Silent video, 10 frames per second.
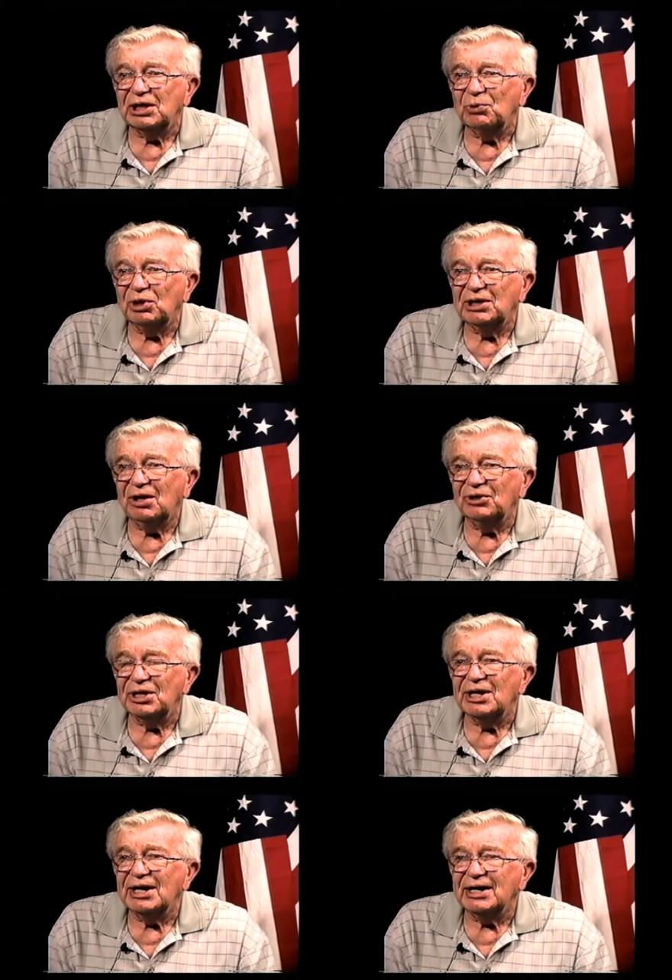They went down to
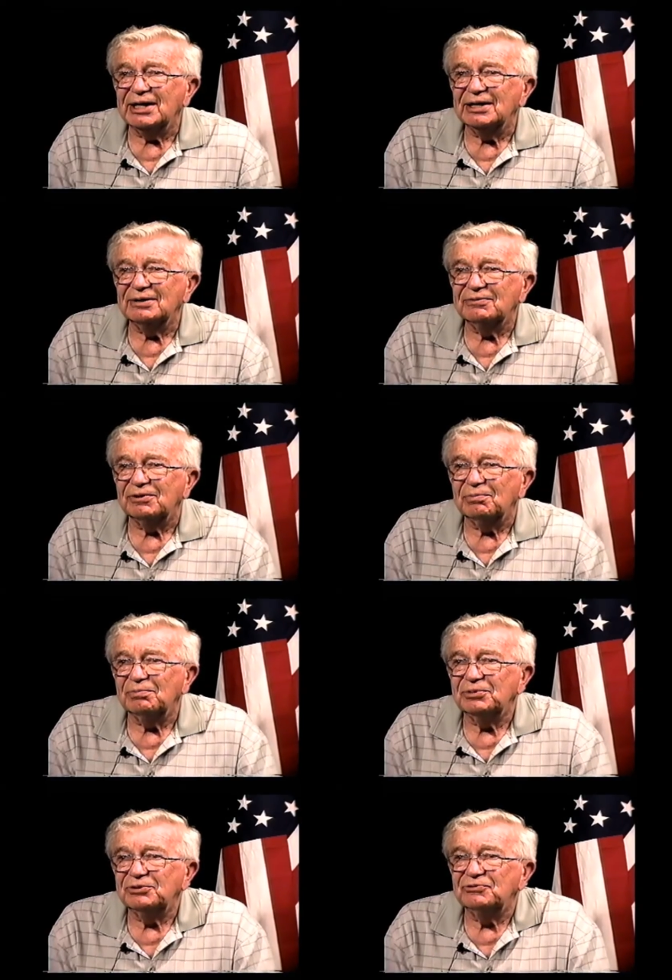9
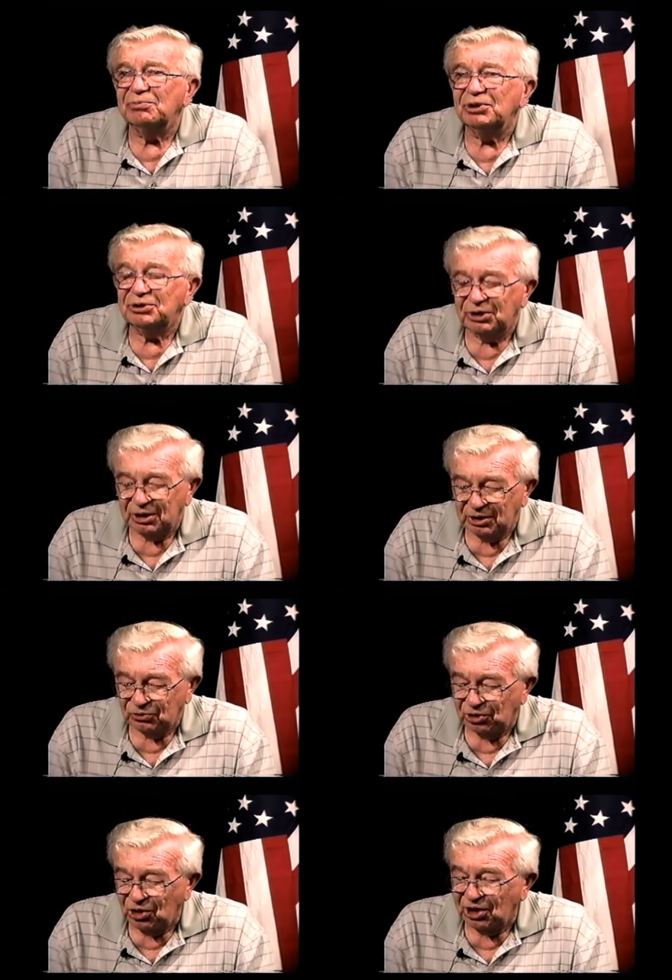from the 10. So
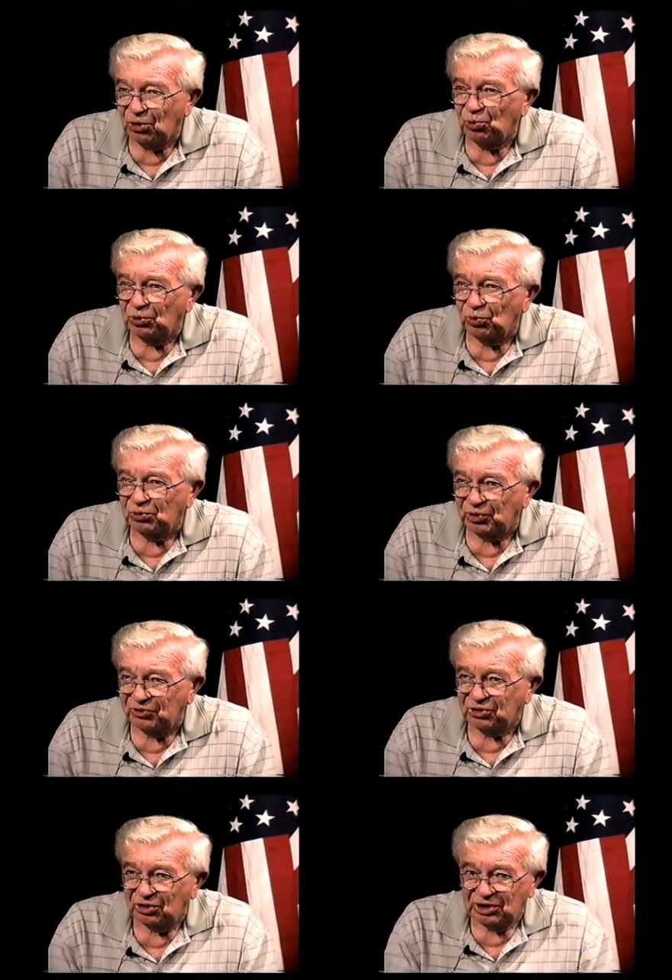they had one
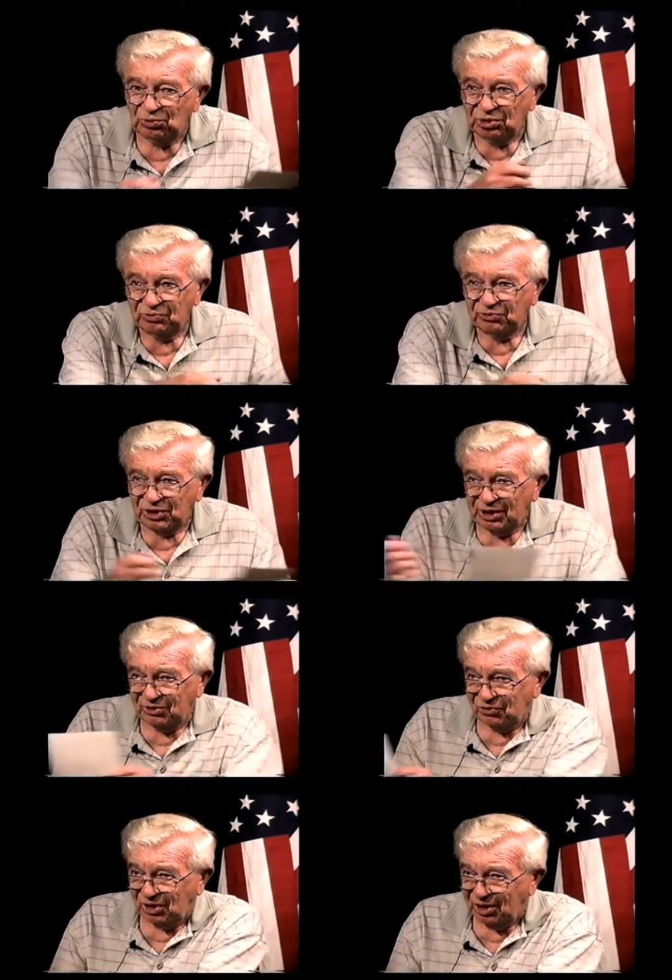waist gunner. He went from side to
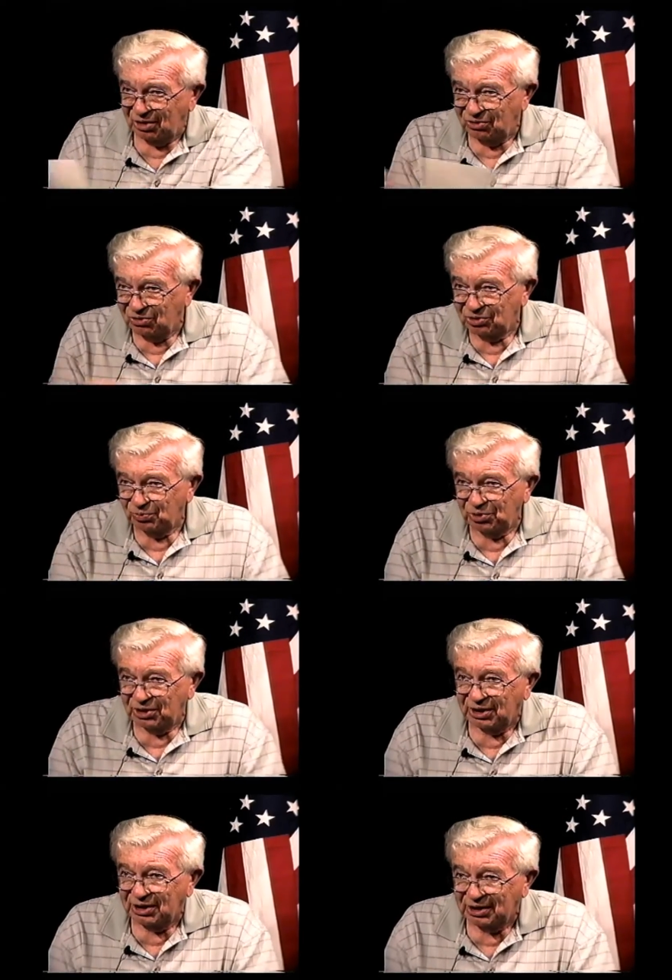side, you know,
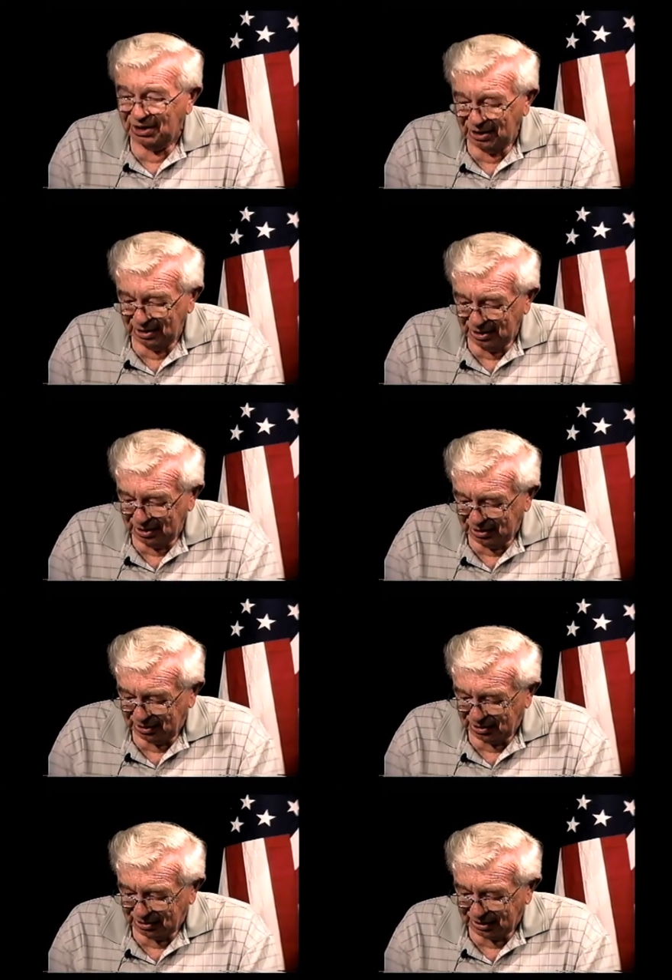depending on
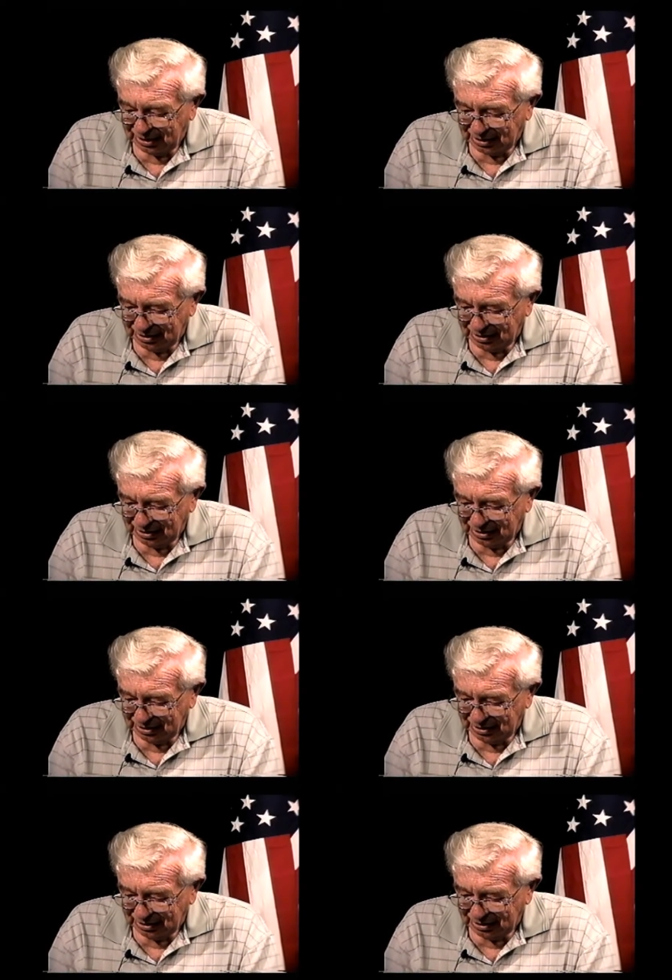the attack.